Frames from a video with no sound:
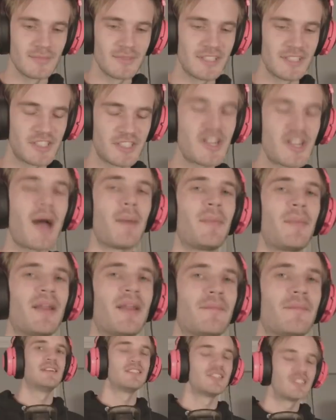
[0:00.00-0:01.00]
Stop
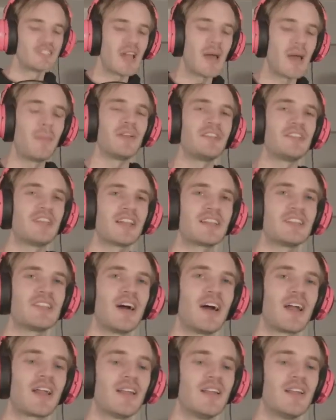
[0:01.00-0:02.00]
it. Stop it,
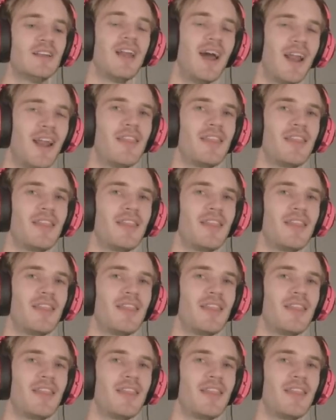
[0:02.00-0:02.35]
TikTok. None of